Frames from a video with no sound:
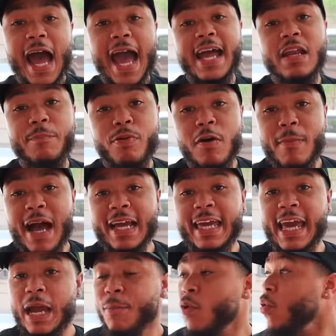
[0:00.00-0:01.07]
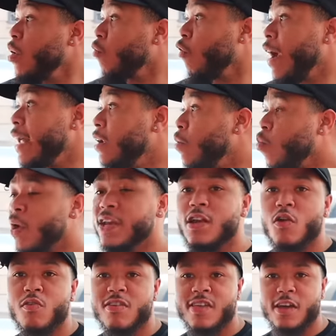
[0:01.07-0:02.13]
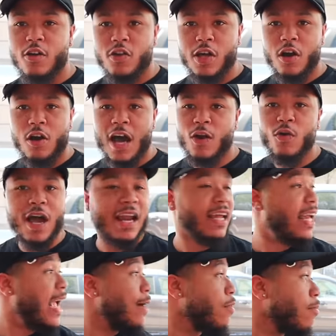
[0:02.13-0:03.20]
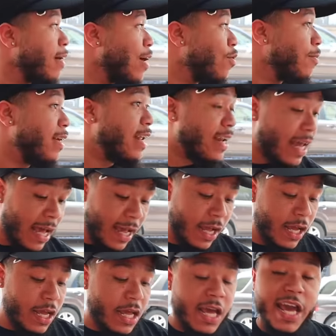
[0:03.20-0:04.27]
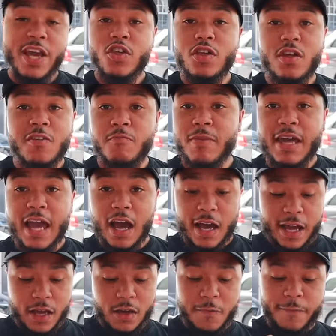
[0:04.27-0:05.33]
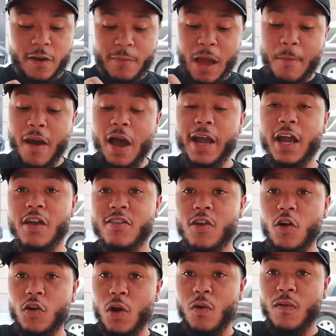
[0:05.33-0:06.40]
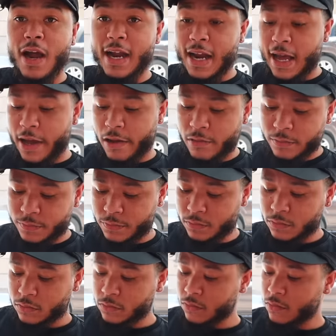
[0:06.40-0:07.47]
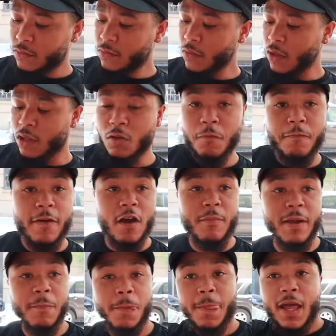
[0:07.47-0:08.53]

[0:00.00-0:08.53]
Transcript: had to put my camera on a random windowsill, y'all. I don't got a cameraman with me today. It's just me out here, you feel me? I'm out here solo right now. You feel me?